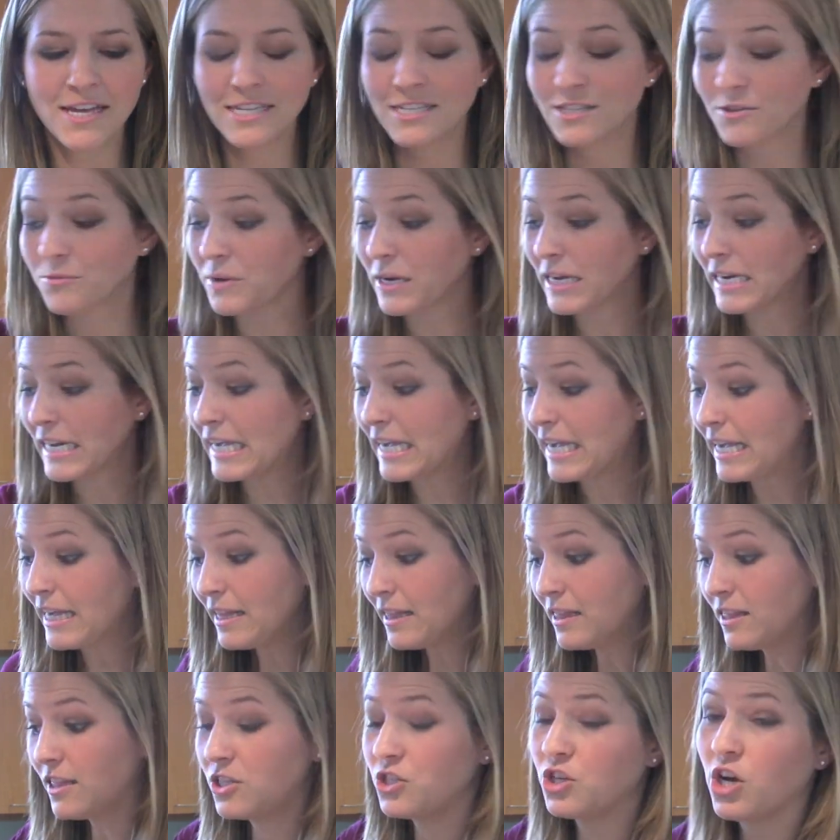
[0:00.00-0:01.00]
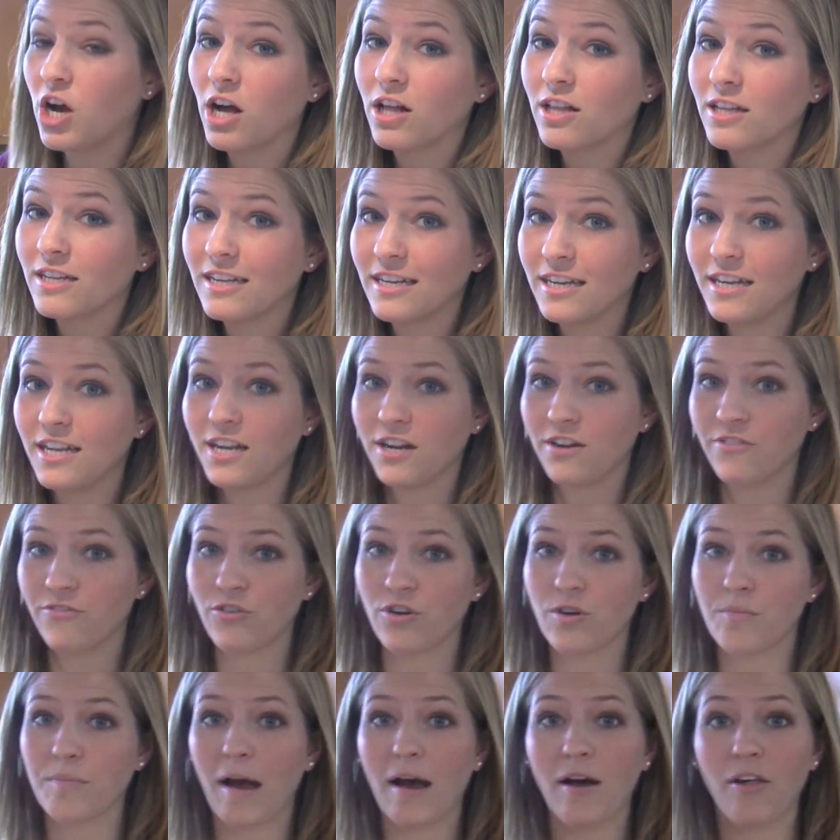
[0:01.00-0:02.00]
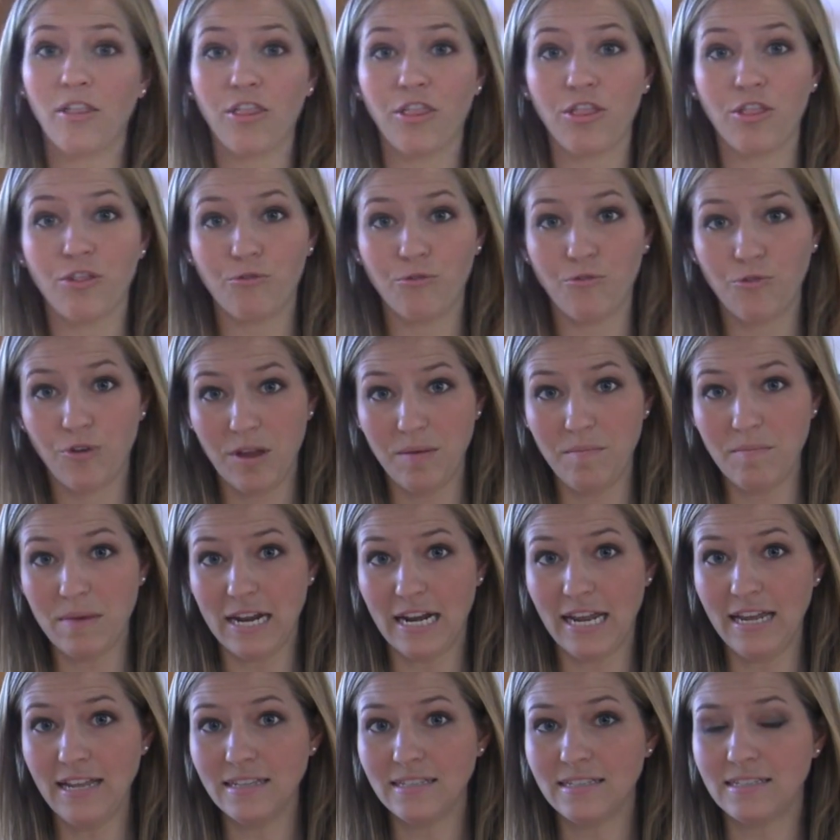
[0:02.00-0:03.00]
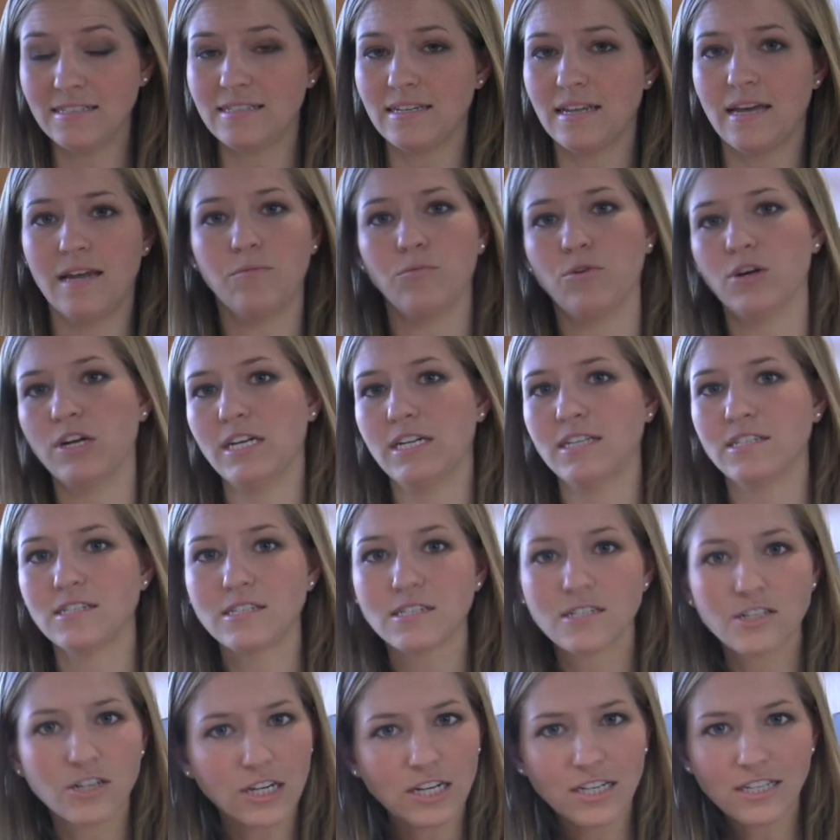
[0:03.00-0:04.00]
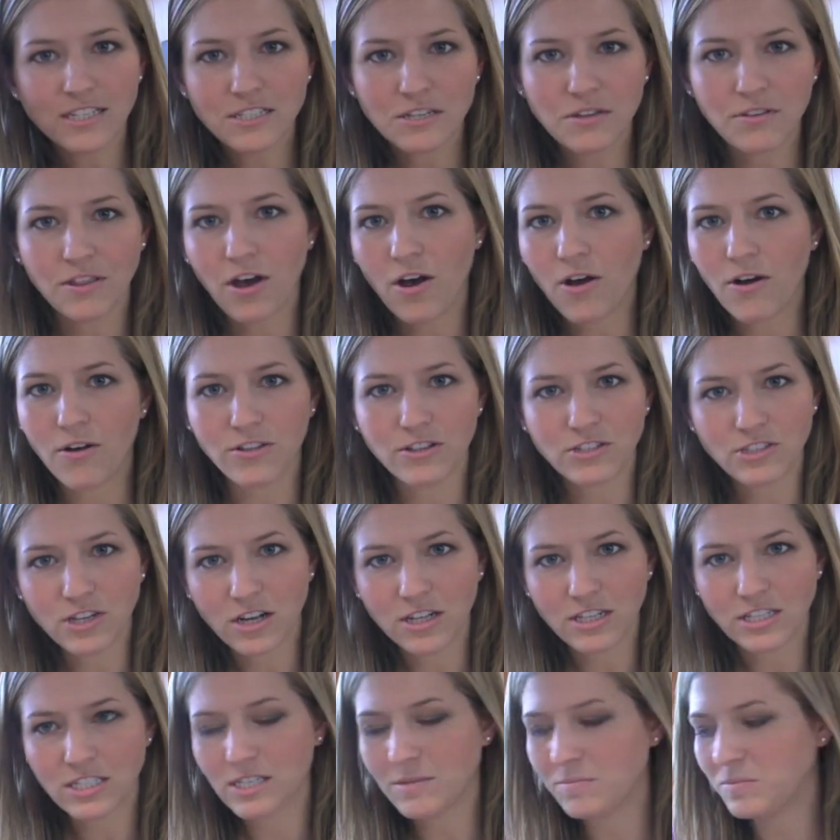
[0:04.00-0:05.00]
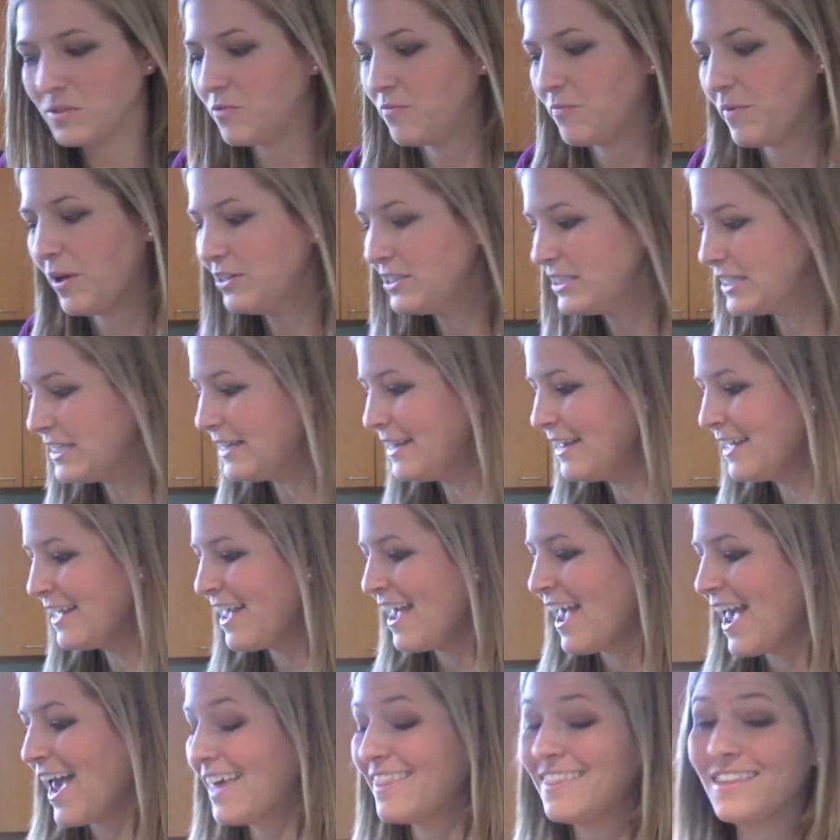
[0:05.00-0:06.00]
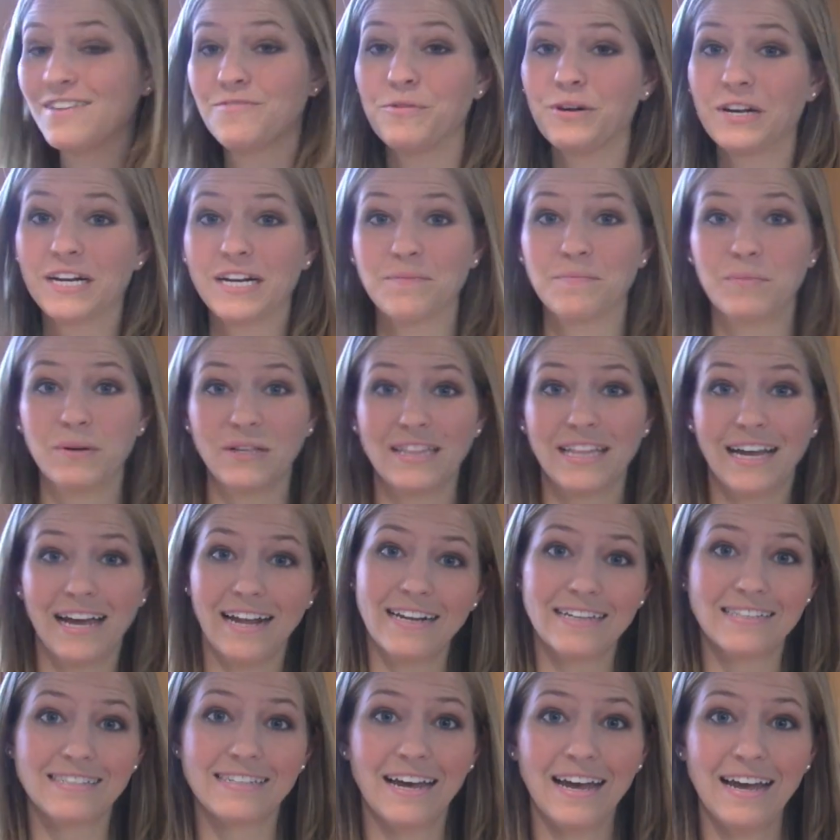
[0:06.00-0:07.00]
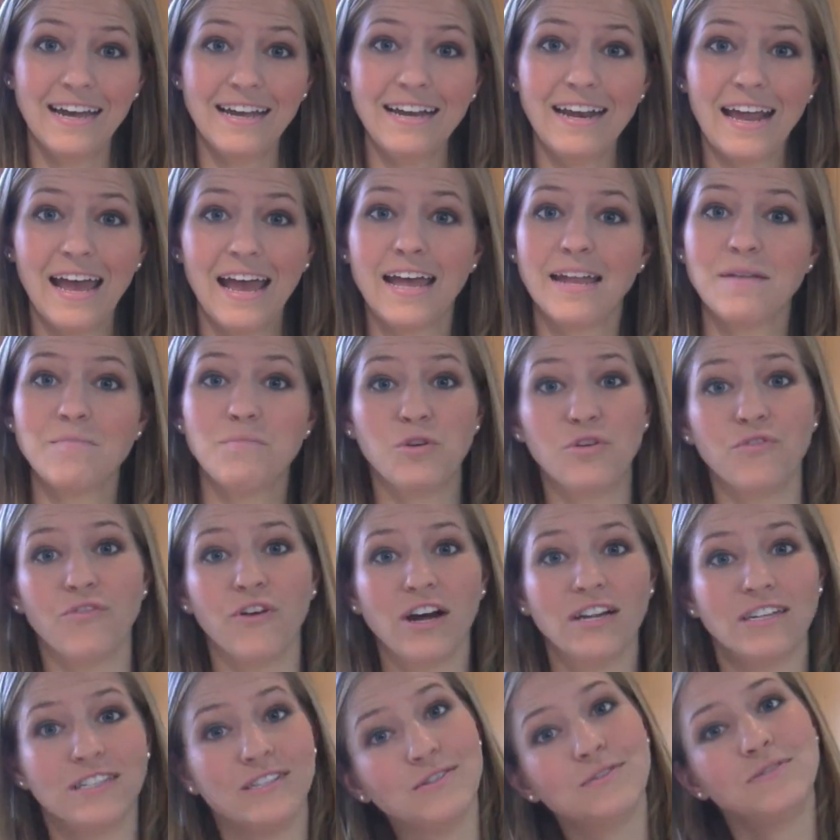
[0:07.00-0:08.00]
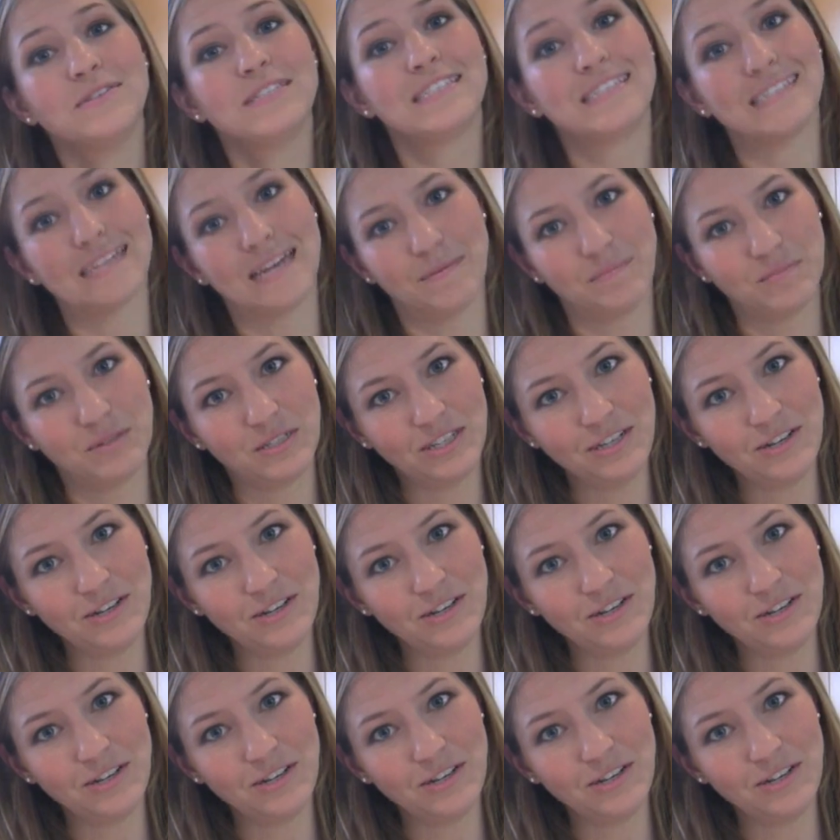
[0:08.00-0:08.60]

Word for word: So we're gonna heat the chocolate in here for about three minutes, and we're gonna stir it so that all the chocolate chips have melted, and then we're gonna put that aside and move on to step